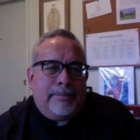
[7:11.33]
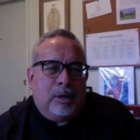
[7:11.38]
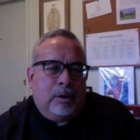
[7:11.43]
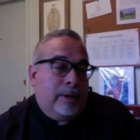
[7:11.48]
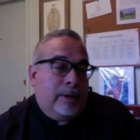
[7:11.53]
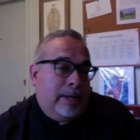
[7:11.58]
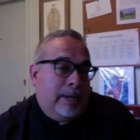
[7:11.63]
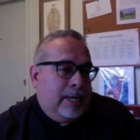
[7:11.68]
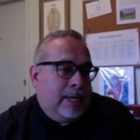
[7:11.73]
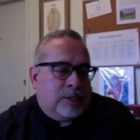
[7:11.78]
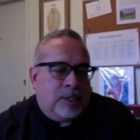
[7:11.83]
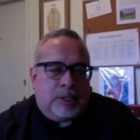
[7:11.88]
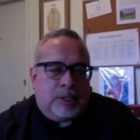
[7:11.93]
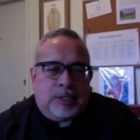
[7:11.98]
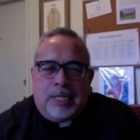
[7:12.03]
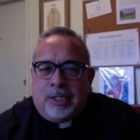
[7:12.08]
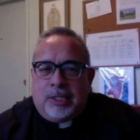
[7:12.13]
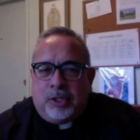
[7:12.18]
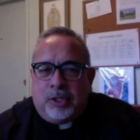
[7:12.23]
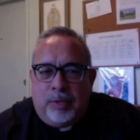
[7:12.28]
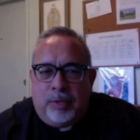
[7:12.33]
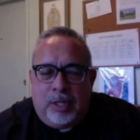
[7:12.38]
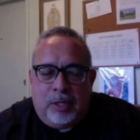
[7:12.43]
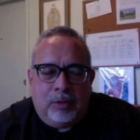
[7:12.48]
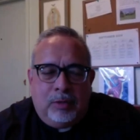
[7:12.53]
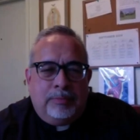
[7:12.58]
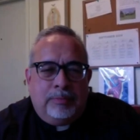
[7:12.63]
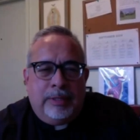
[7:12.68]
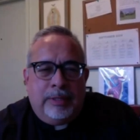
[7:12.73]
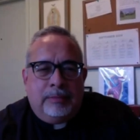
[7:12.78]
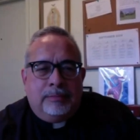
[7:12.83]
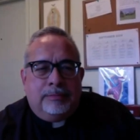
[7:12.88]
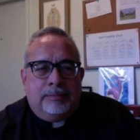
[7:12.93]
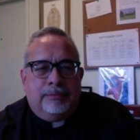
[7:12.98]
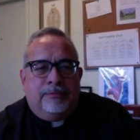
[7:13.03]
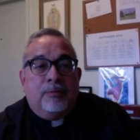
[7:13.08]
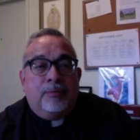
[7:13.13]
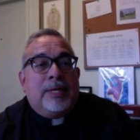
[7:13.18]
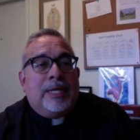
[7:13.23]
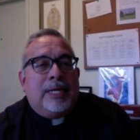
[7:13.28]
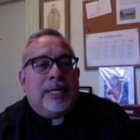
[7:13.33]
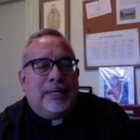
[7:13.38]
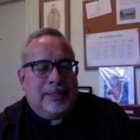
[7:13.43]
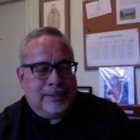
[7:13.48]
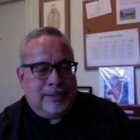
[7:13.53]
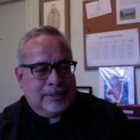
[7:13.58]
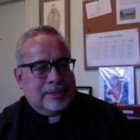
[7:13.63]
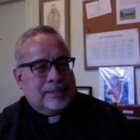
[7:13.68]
or I guess it's not so new, but for me,